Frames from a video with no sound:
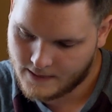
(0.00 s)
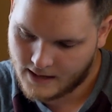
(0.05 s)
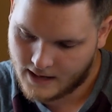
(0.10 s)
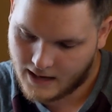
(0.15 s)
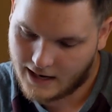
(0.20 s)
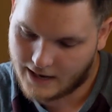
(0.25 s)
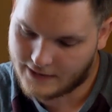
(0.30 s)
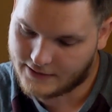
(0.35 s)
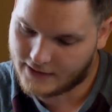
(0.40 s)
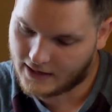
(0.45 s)

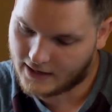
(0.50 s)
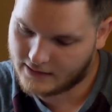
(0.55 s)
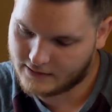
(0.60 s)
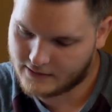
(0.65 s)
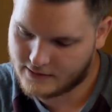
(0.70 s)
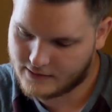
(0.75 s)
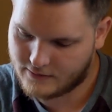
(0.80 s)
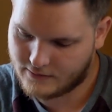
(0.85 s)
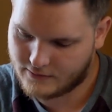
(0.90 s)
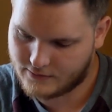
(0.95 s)
On
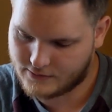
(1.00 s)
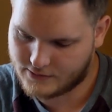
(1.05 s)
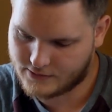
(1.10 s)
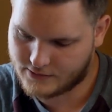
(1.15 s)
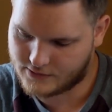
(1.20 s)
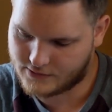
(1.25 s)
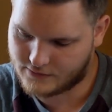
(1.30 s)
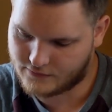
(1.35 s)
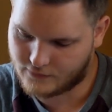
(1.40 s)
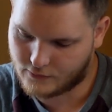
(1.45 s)
non-lethal
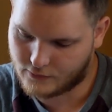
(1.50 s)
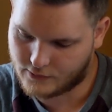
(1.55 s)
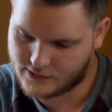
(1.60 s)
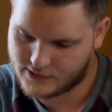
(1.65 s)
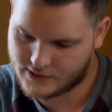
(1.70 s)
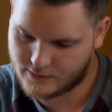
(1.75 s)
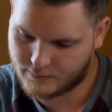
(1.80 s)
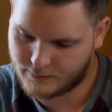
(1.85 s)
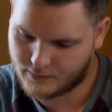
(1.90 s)
uses of force,